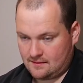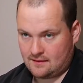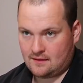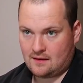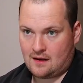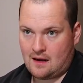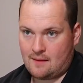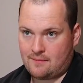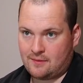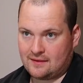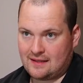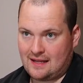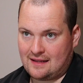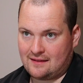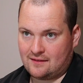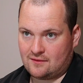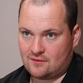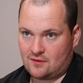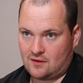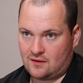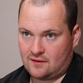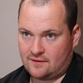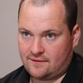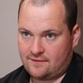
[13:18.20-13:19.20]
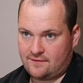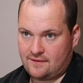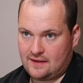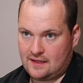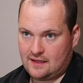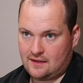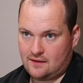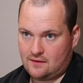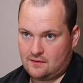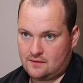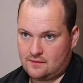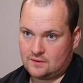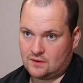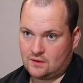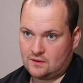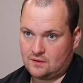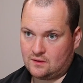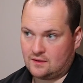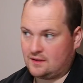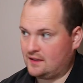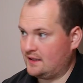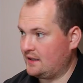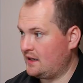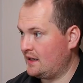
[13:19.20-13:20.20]
put that in the wrong field. Good
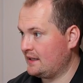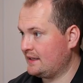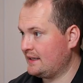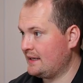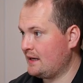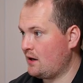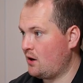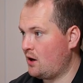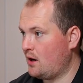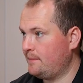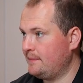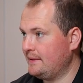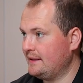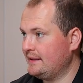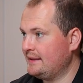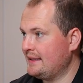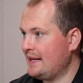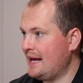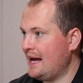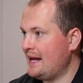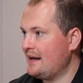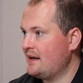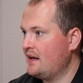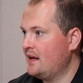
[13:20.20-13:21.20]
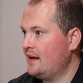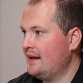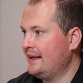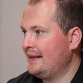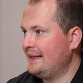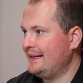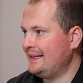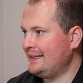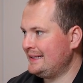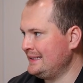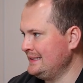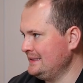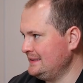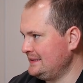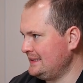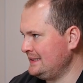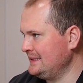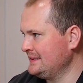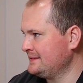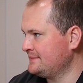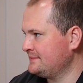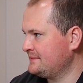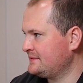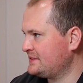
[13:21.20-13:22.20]
thing I copied that.
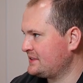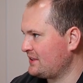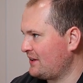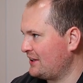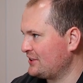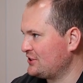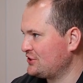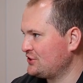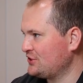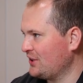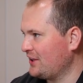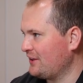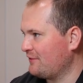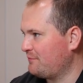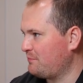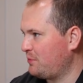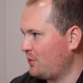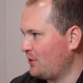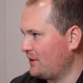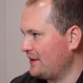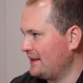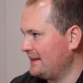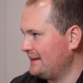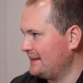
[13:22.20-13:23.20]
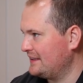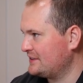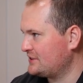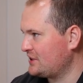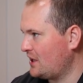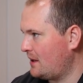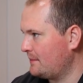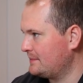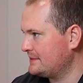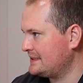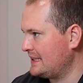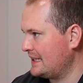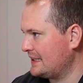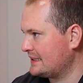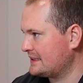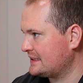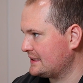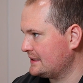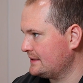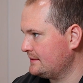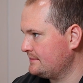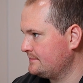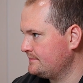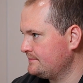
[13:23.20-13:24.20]
So I should have put in the top
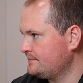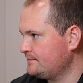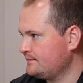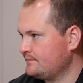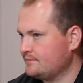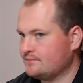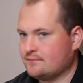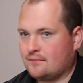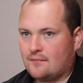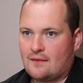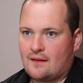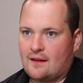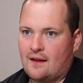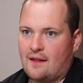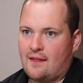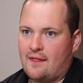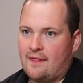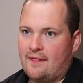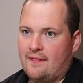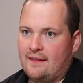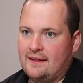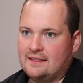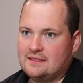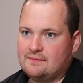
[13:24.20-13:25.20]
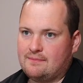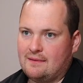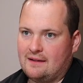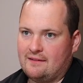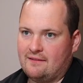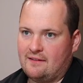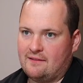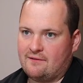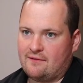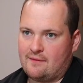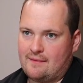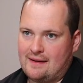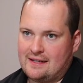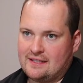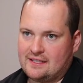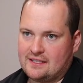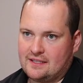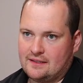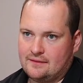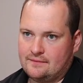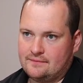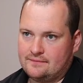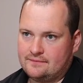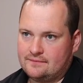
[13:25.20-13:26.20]
section this bit of information,
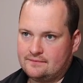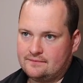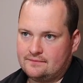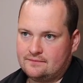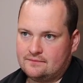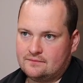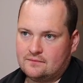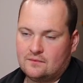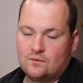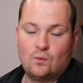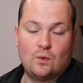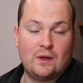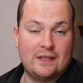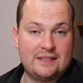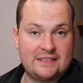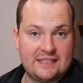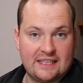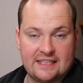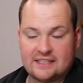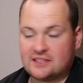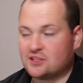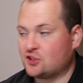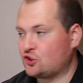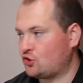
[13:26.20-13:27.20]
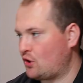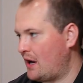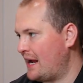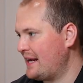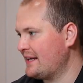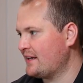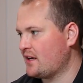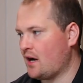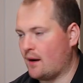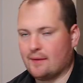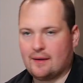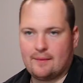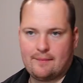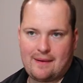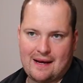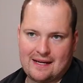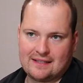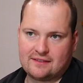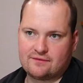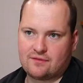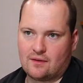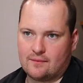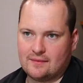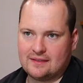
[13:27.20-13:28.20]
which is straight copied and paste
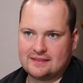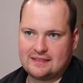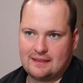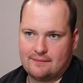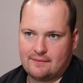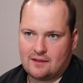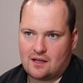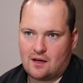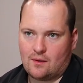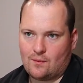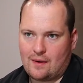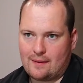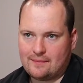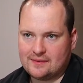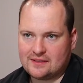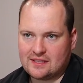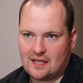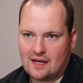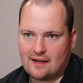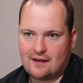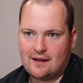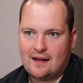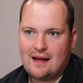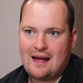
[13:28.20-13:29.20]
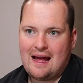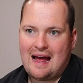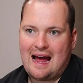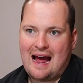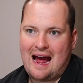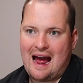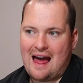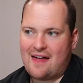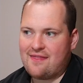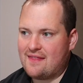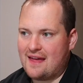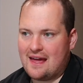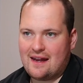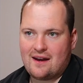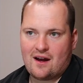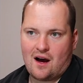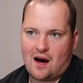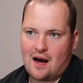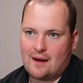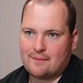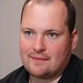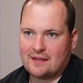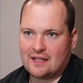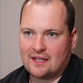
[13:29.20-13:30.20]
from the Timbercon website. And then
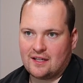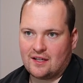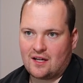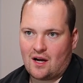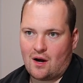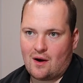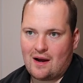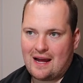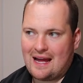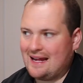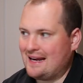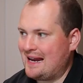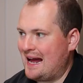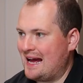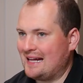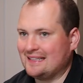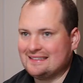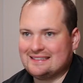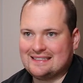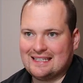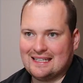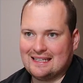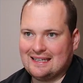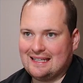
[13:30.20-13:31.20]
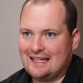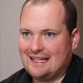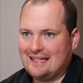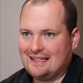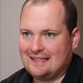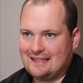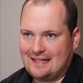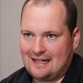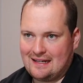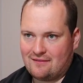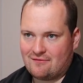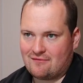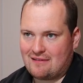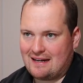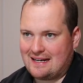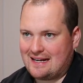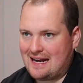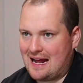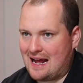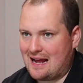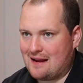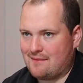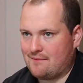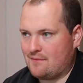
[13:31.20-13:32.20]
I'm gonna go ahead and delete and
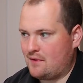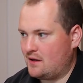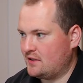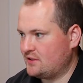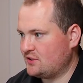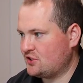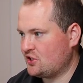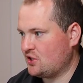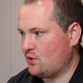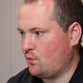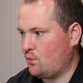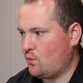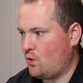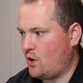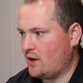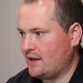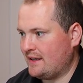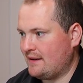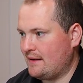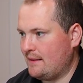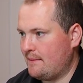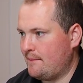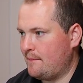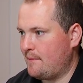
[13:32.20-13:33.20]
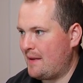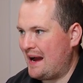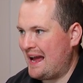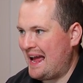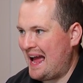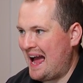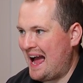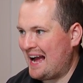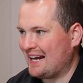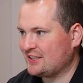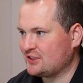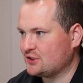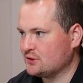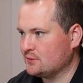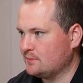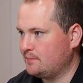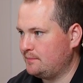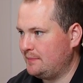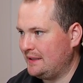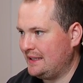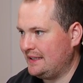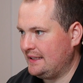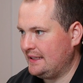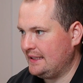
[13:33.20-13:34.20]
rename to what my actual
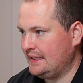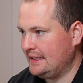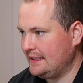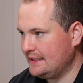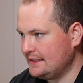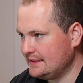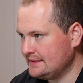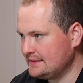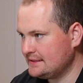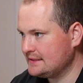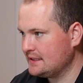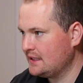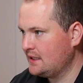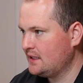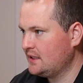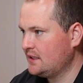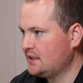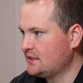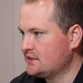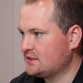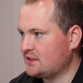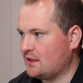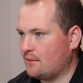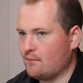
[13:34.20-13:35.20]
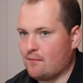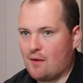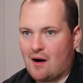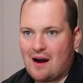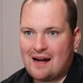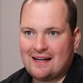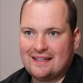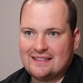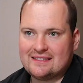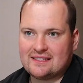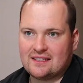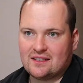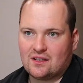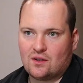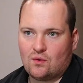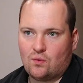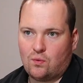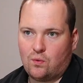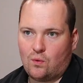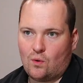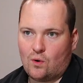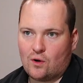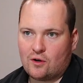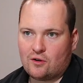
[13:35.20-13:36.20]
bit is. So mine is the
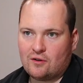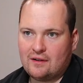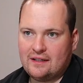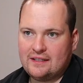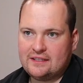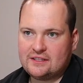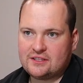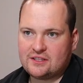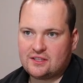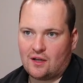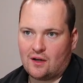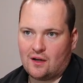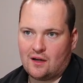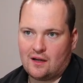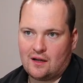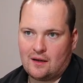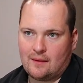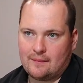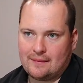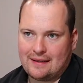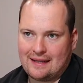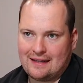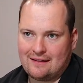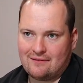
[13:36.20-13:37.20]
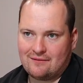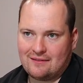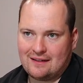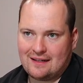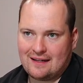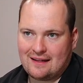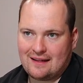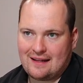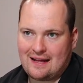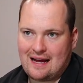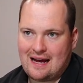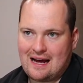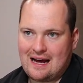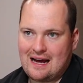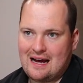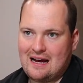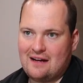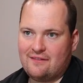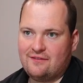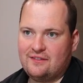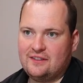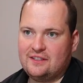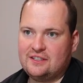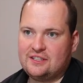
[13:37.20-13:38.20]
1/4 inch, so I'm getting rid of the 1/2
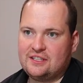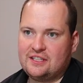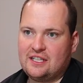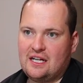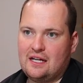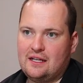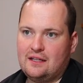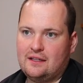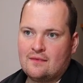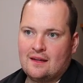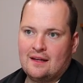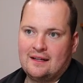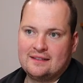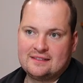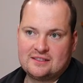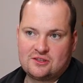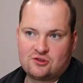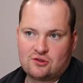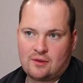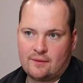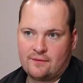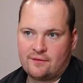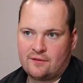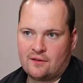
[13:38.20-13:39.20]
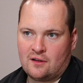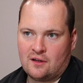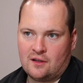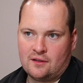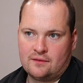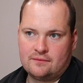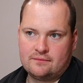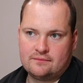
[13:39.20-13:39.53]
inch shank. It's triple boot.